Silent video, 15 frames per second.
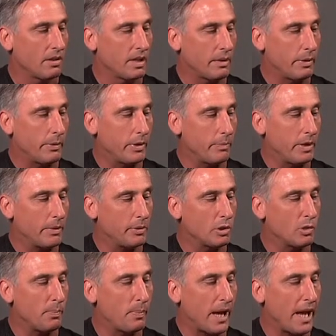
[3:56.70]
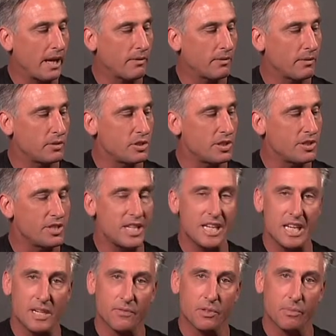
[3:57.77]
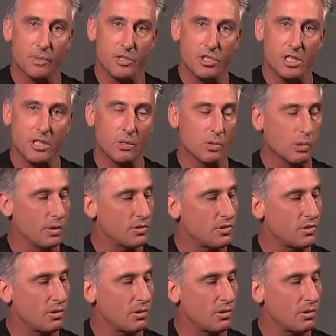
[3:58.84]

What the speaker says: Now we want to be able to go back to D from a G chord.